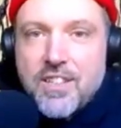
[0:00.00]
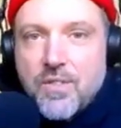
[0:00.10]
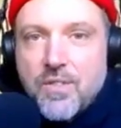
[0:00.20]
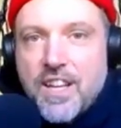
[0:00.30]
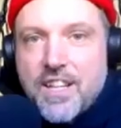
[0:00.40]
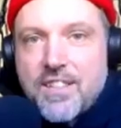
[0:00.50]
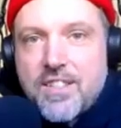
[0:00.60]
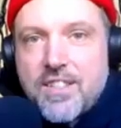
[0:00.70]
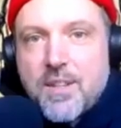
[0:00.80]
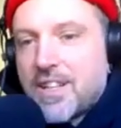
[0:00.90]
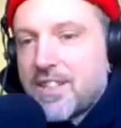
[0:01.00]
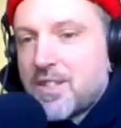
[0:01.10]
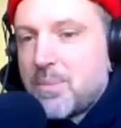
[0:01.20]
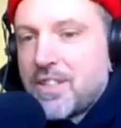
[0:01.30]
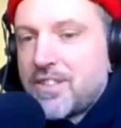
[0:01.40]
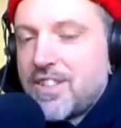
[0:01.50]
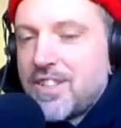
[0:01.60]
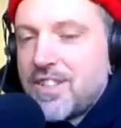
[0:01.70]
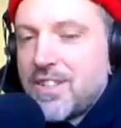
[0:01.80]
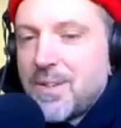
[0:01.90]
So if that's something that speaks to you,